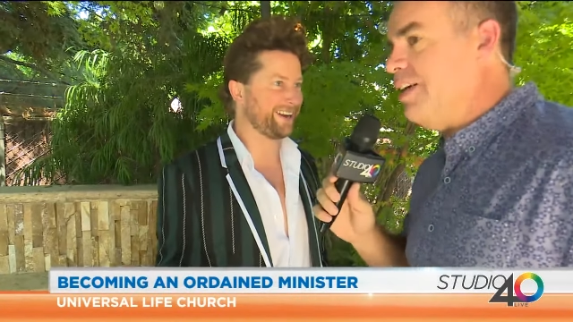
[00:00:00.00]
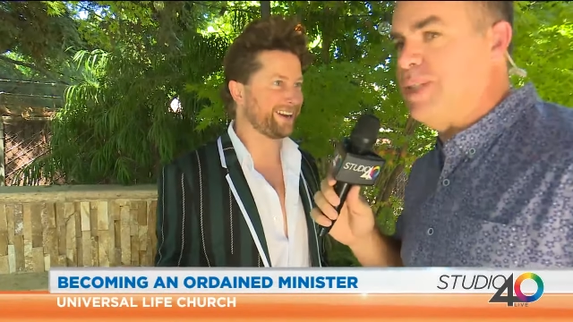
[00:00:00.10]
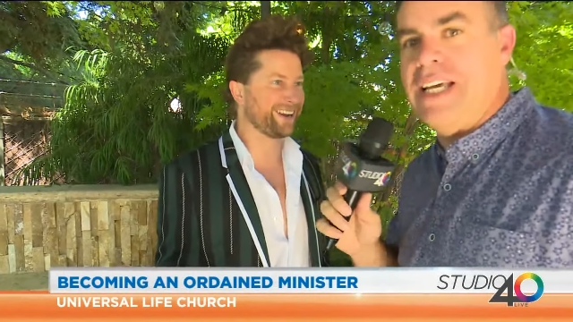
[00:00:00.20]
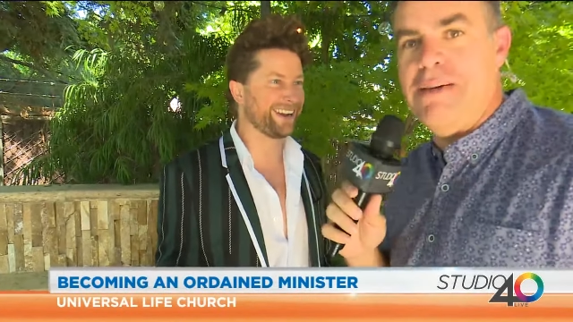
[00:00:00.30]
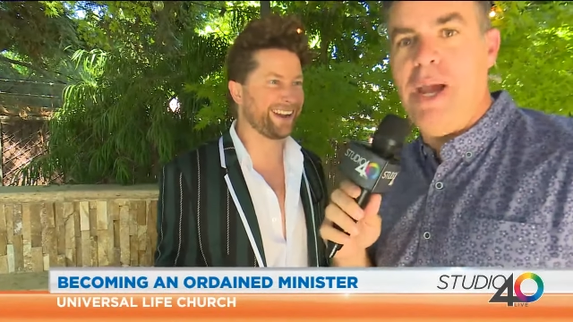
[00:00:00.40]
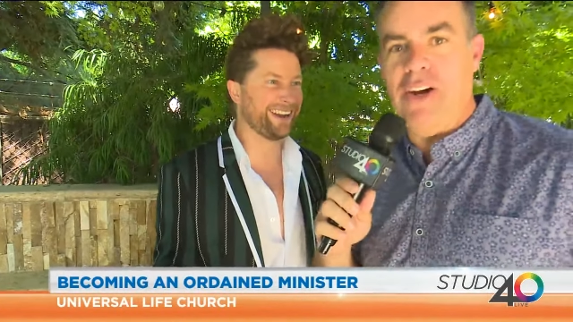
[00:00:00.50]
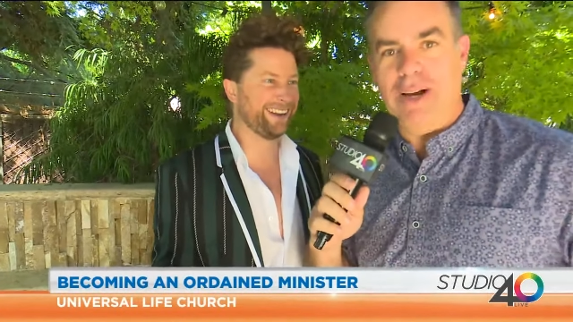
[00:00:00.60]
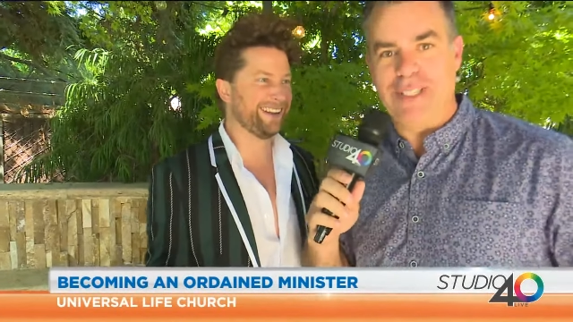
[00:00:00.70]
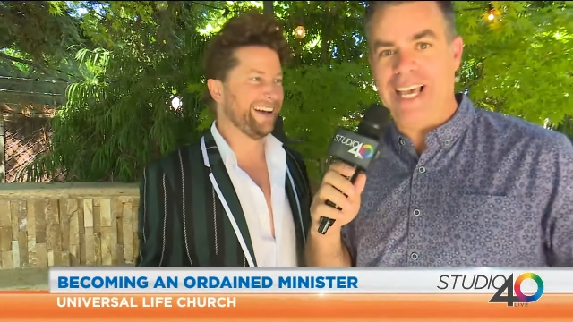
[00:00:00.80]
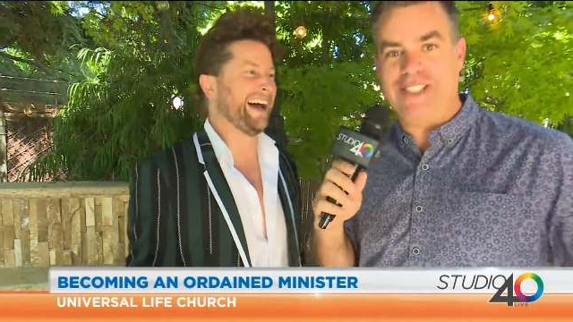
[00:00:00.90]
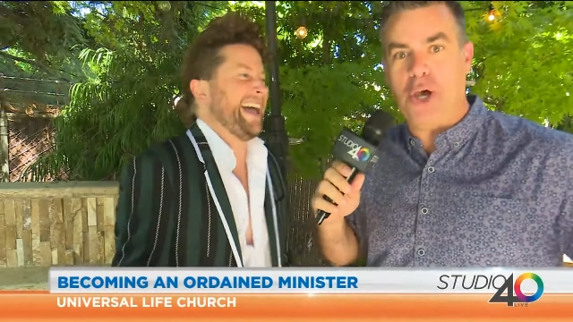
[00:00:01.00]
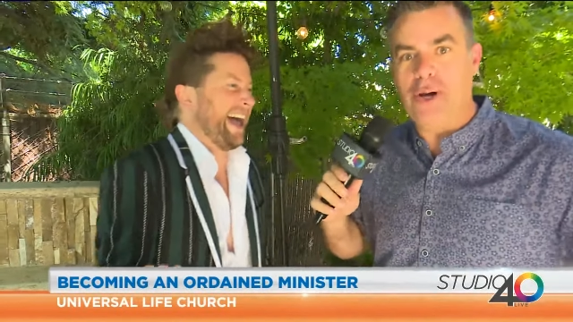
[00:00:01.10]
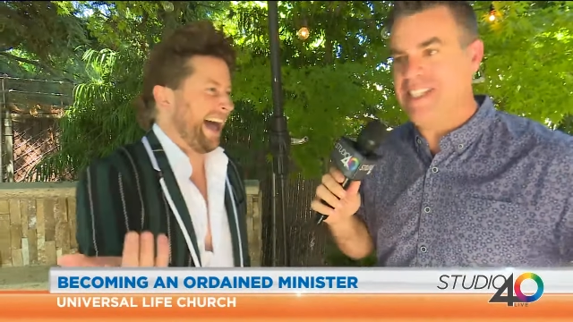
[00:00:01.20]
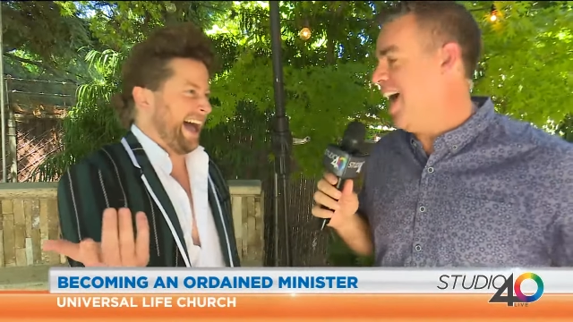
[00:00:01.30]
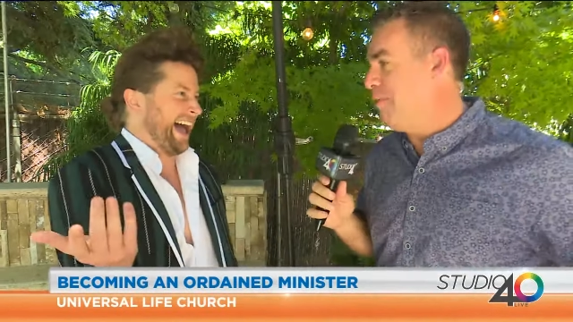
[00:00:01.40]
Speaker 1: he was getting married. I was like,
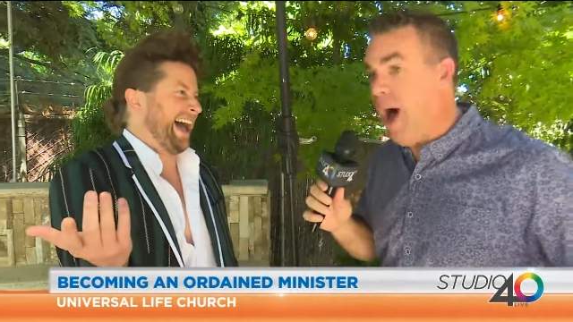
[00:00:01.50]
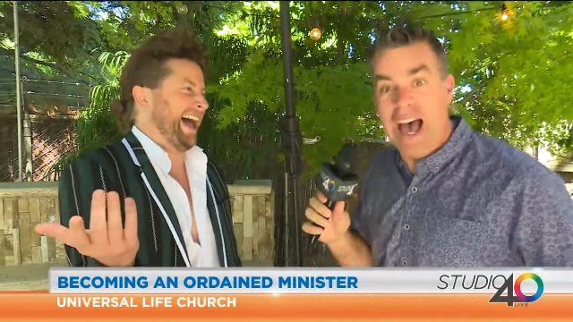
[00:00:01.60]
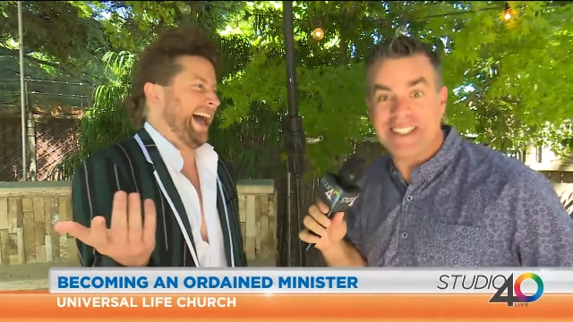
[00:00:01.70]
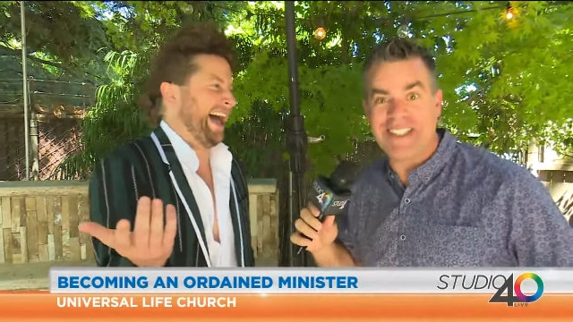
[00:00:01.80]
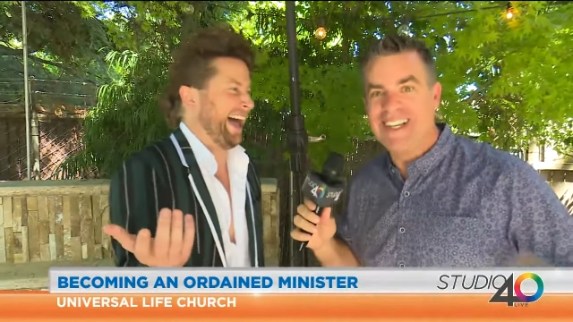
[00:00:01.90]
so excited. What?